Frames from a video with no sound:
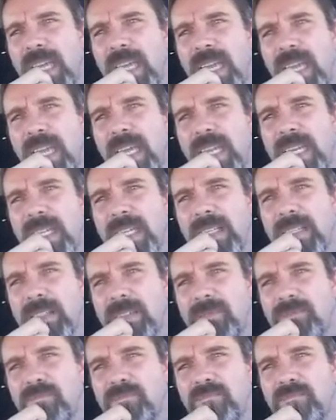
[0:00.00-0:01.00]

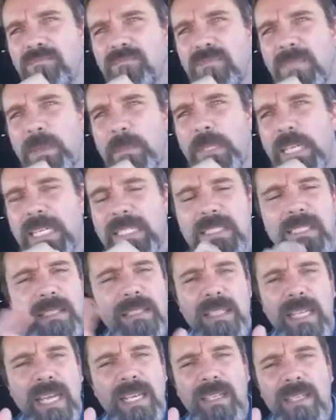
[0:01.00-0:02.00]
And, I mean,
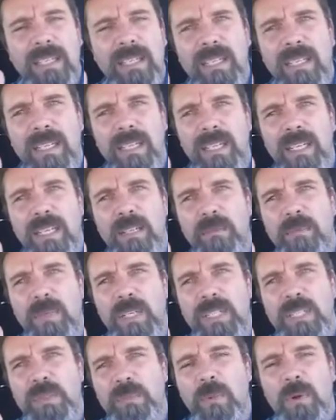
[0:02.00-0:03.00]
that's not
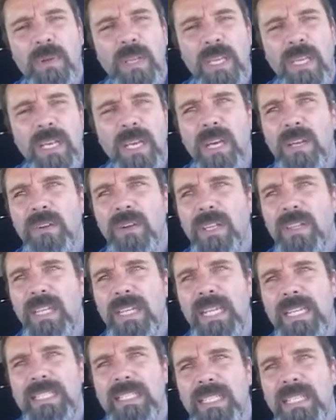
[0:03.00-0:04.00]
a smoking gun or
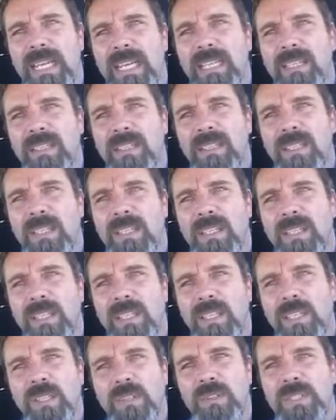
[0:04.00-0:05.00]
anything. That's not
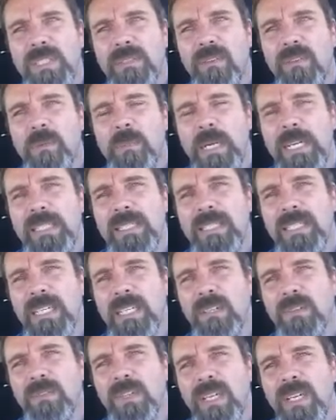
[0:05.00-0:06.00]
conclusive all by
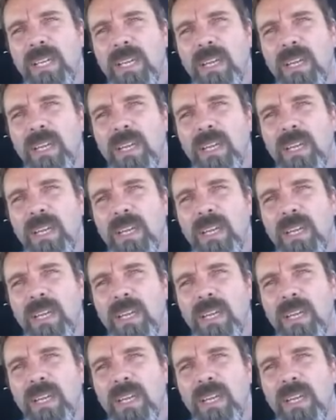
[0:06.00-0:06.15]
itself.